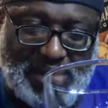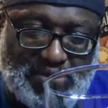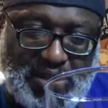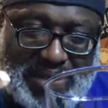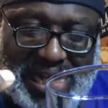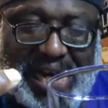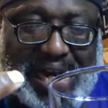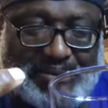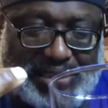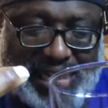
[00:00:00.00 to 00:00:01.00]
up some of the
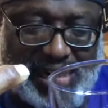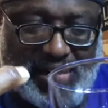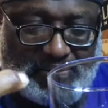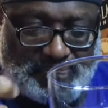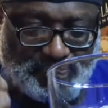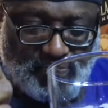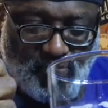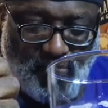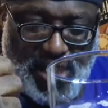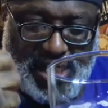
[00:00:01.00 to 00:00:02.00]
hops there.
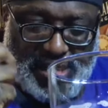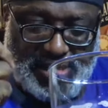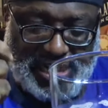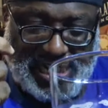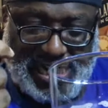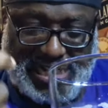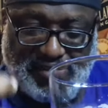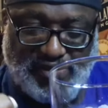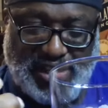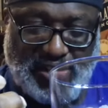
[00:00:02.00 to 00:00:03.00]
You get a nice
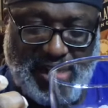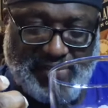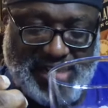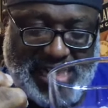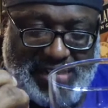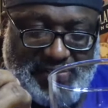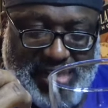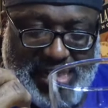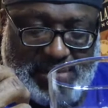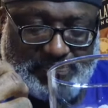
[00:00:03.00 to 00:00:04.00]
feel of kind of
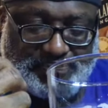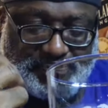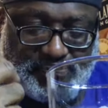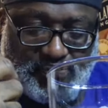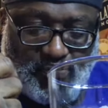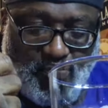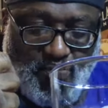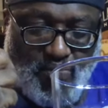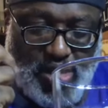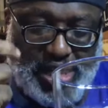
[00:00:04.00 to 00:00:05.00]
a um,
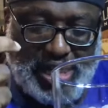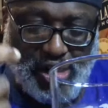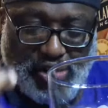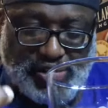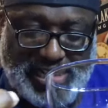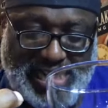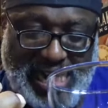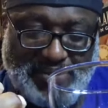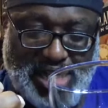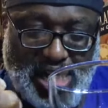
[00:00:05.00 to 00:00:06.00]
an earthy
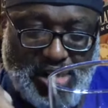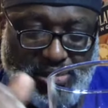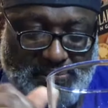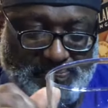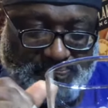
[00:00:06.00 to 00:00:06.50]
type tone.